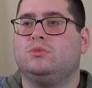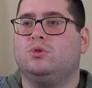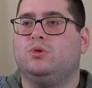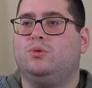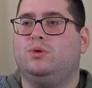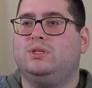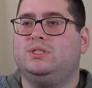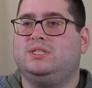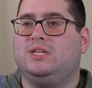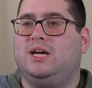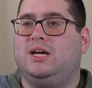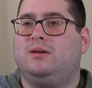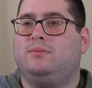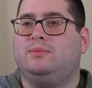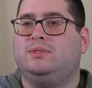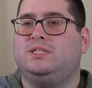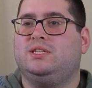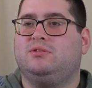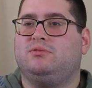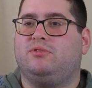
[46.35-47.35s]
What time
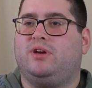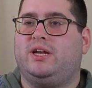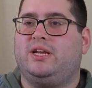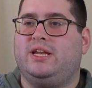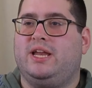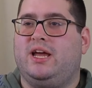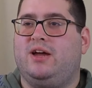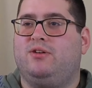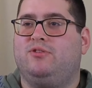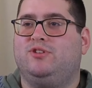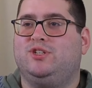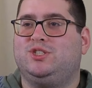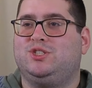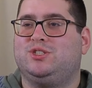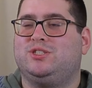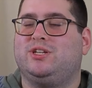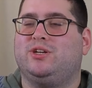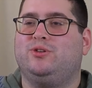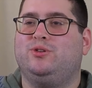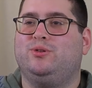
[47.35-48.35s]
is it right now?
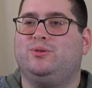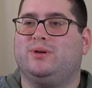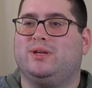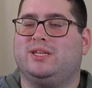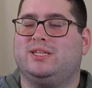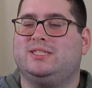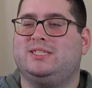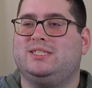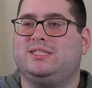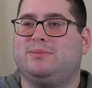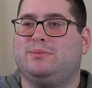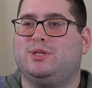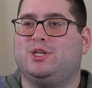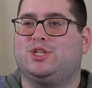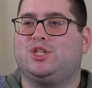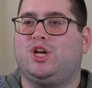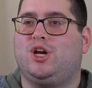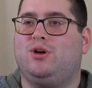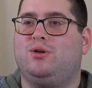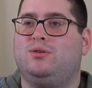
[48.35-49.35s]
Originals. Ooh, we're going to see some of the
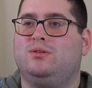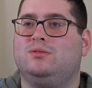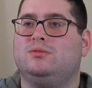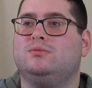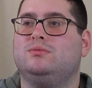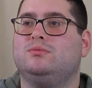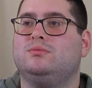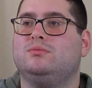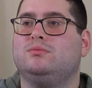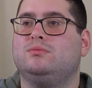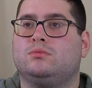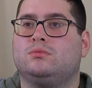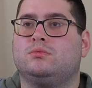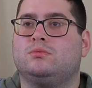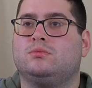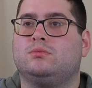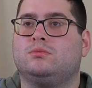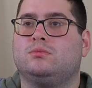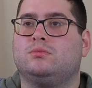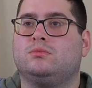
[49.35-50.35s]
show. Previous.
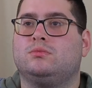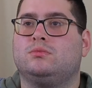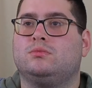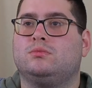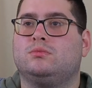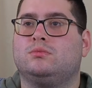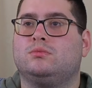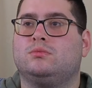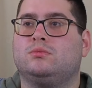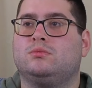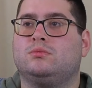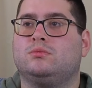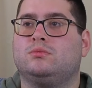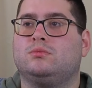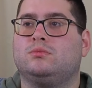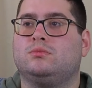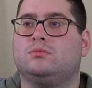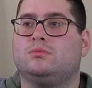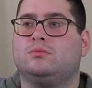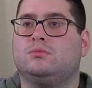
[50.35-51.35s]
I'm going to the chief.
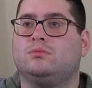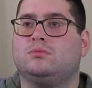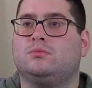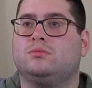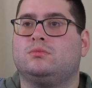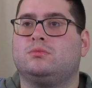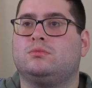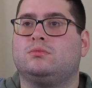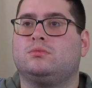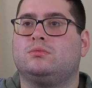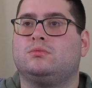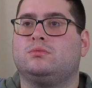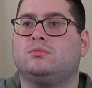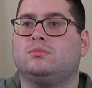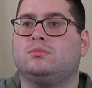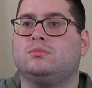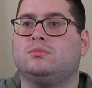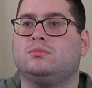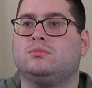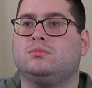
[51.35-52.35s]
The whole
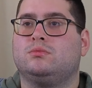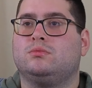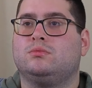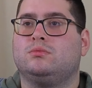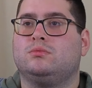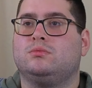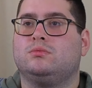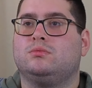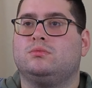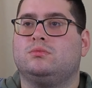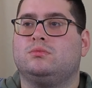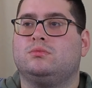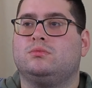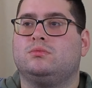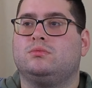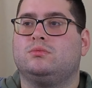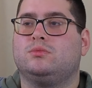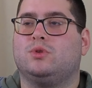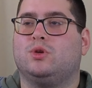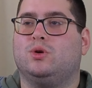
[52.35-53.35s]
world's going to know what you
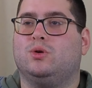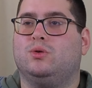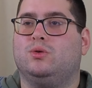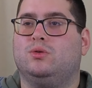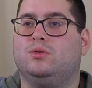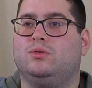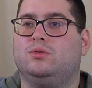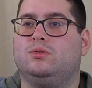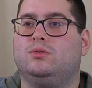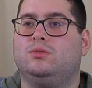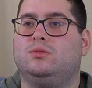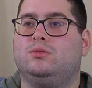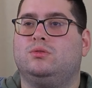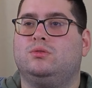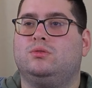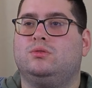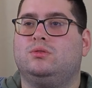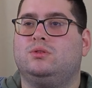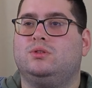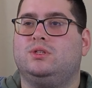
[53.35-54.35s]
did. Ooh, you can't
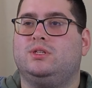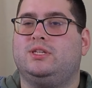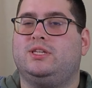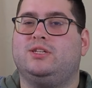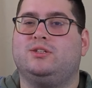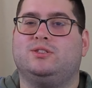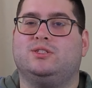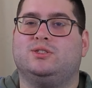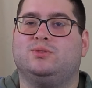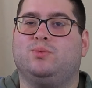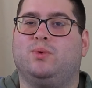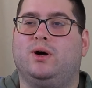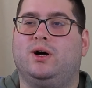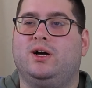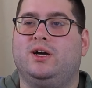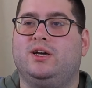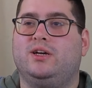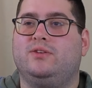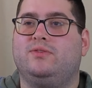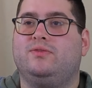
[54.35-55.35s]
do that. Killed his
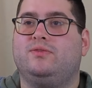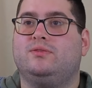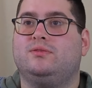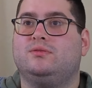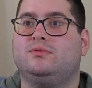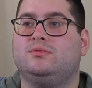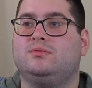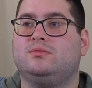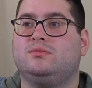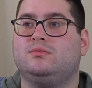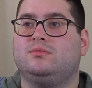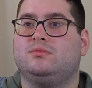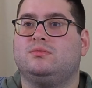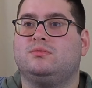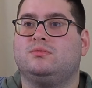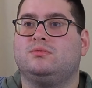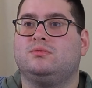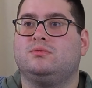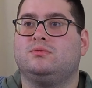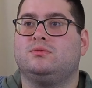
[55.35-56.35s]
wife. It's
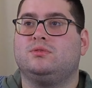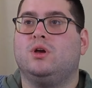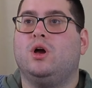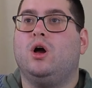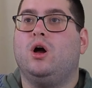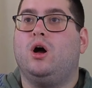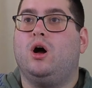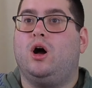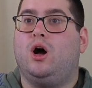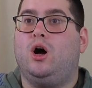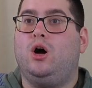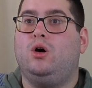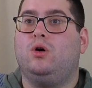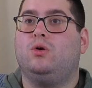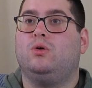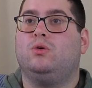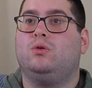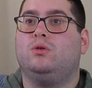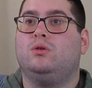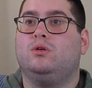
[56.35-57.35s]
over.
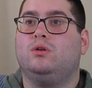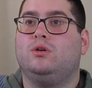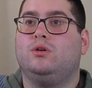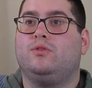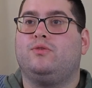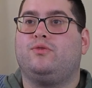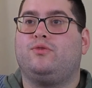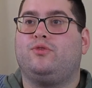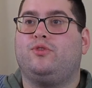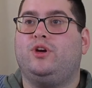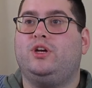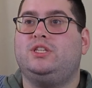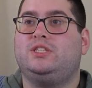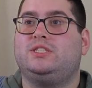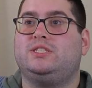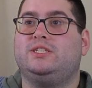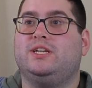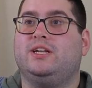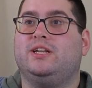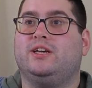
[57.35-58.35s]
Oh. Fritz
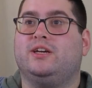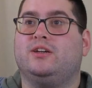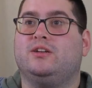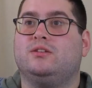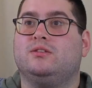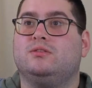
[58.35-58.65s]
did it.